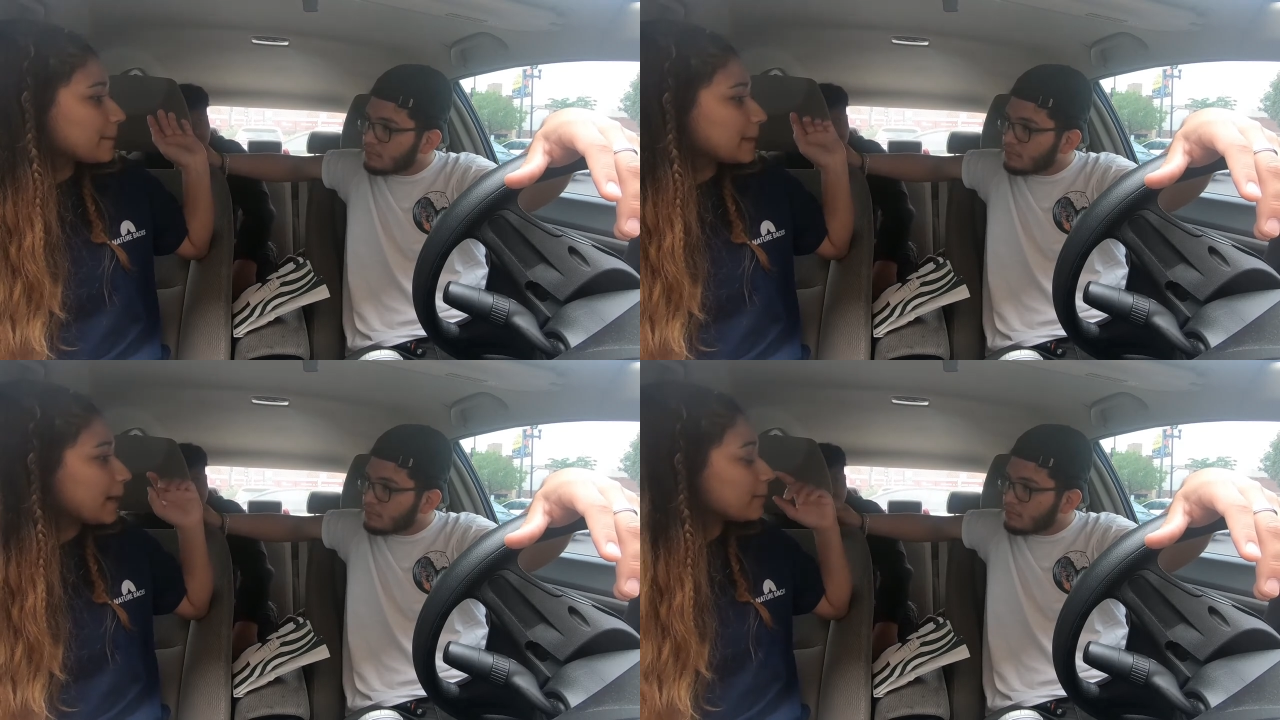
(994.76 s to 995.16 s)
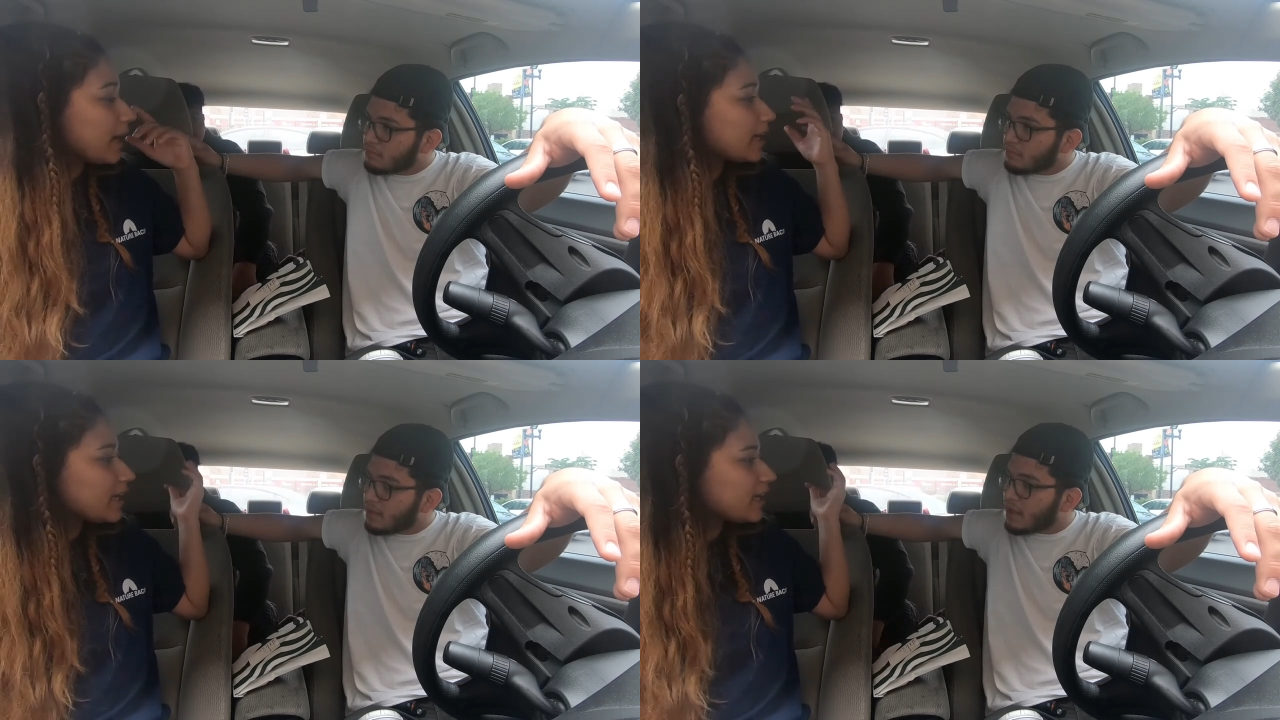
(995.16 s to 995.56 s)
Speaker 1: I'm
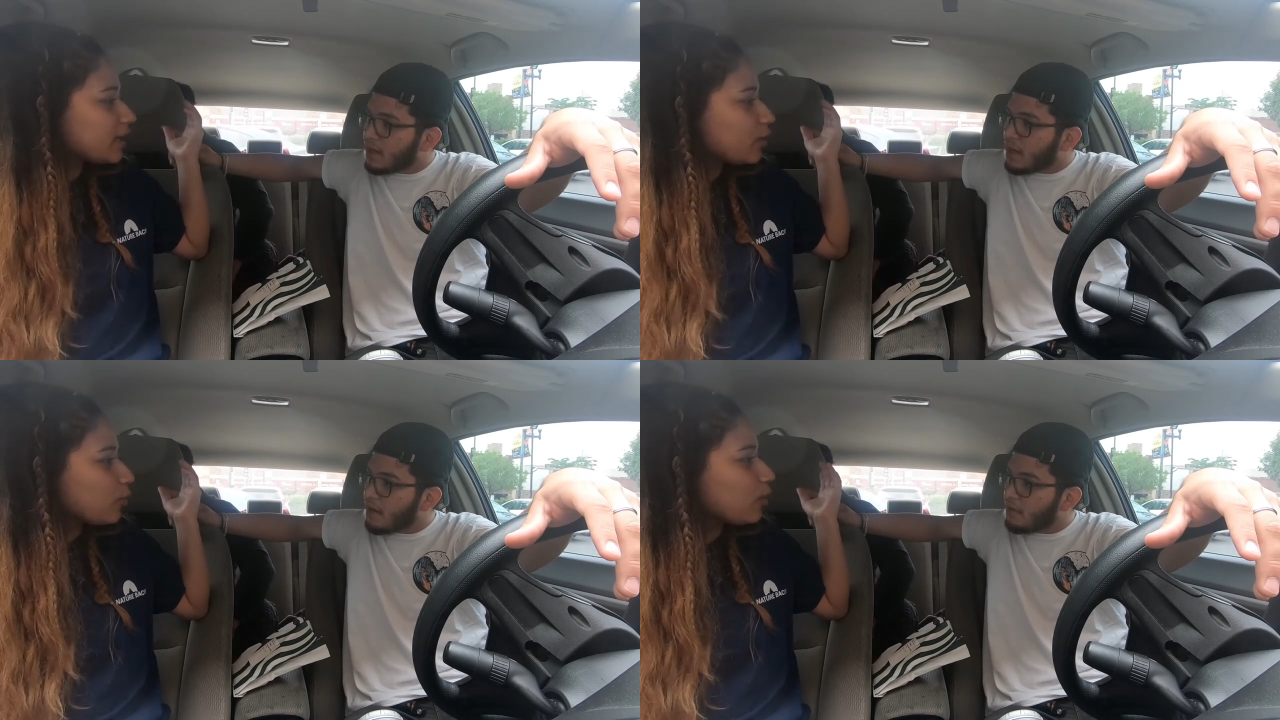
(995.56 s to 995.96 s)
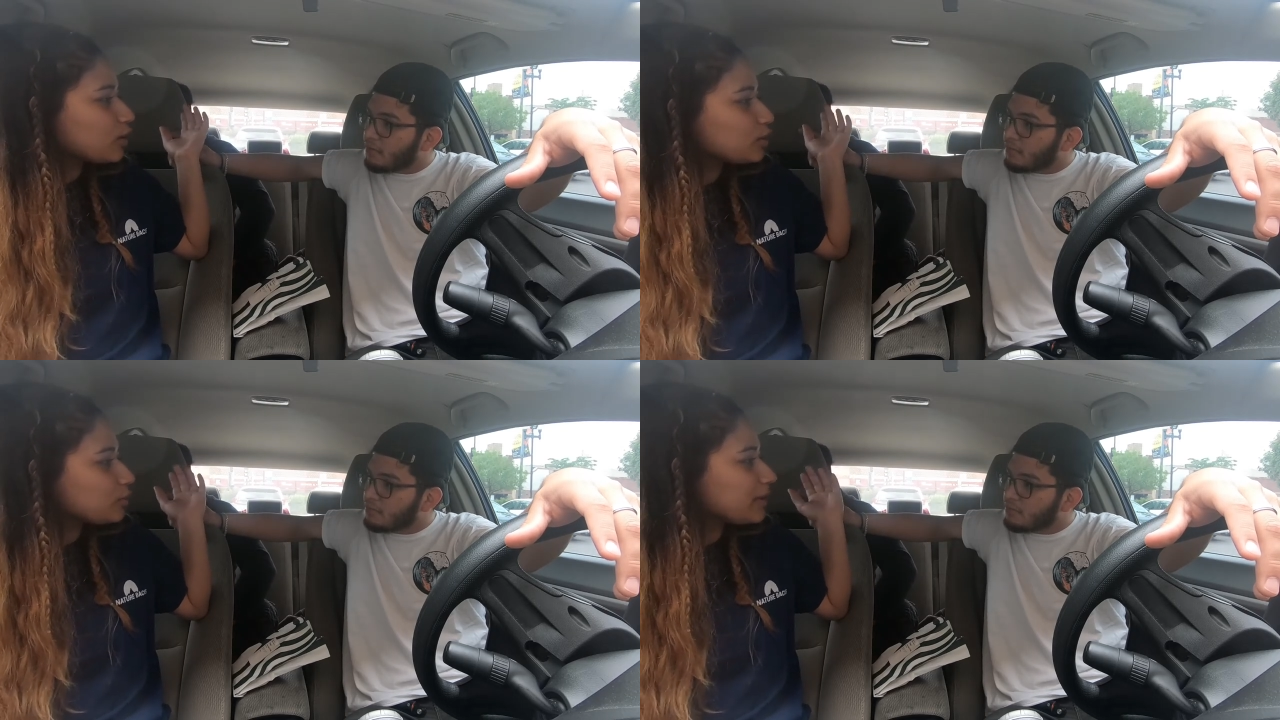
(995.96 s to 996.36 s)
not getting. Get out. What do
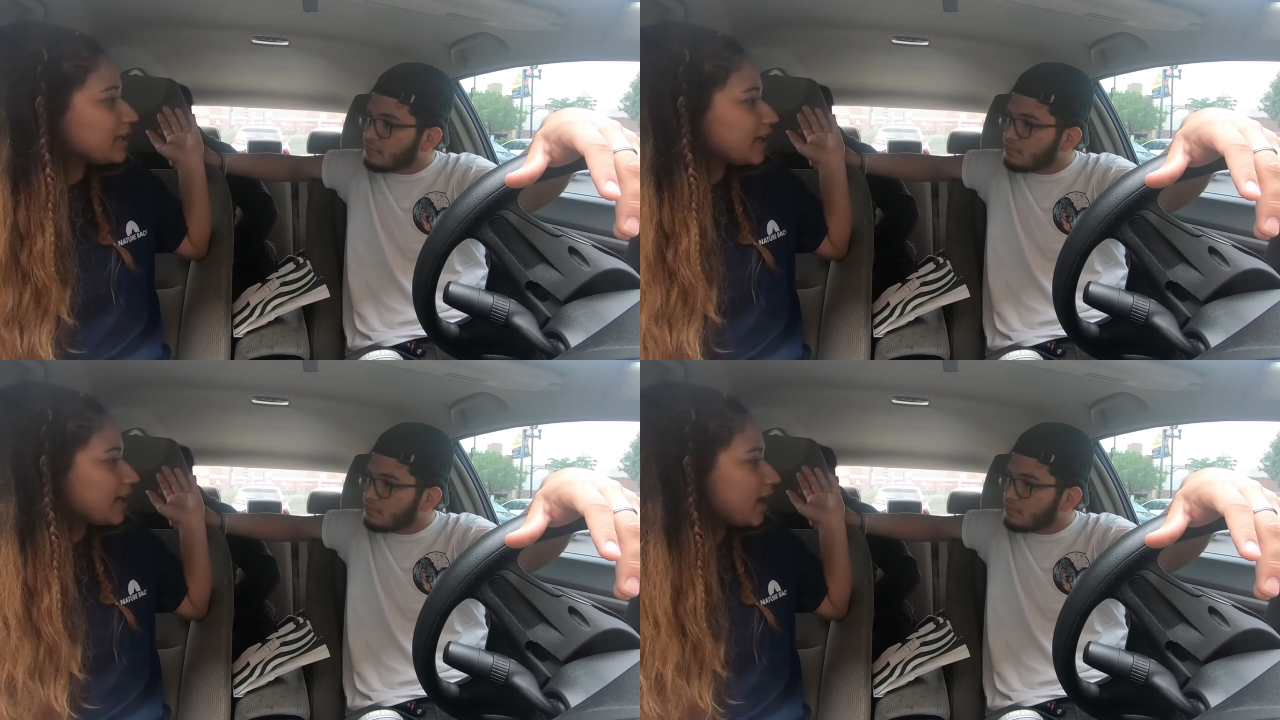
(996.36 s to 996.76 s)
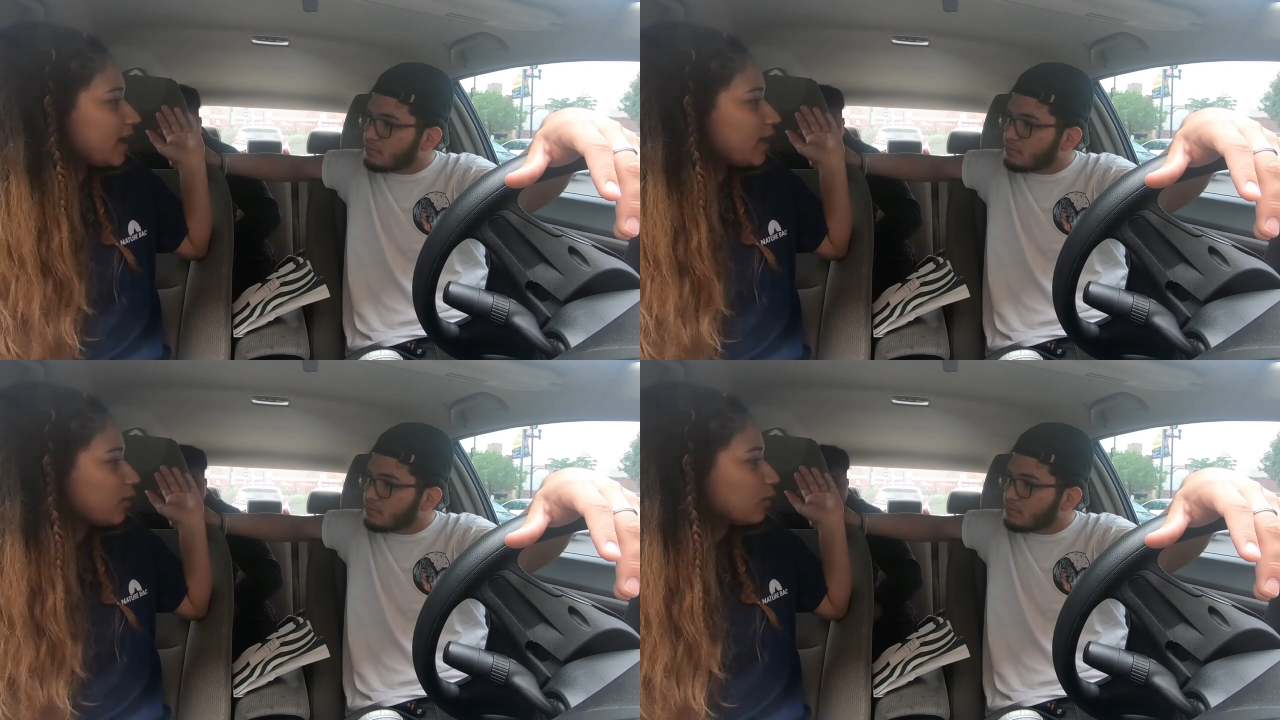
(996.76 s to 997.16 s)
you mean, get
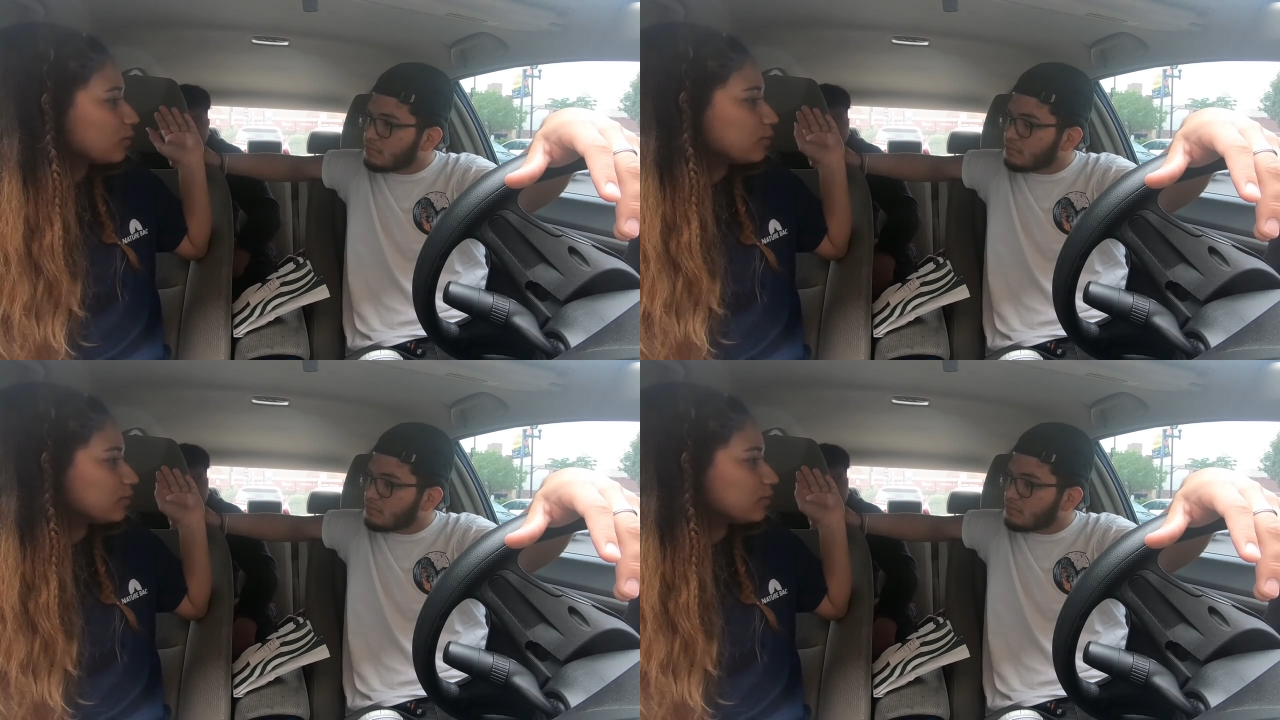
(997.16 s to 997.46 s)
out?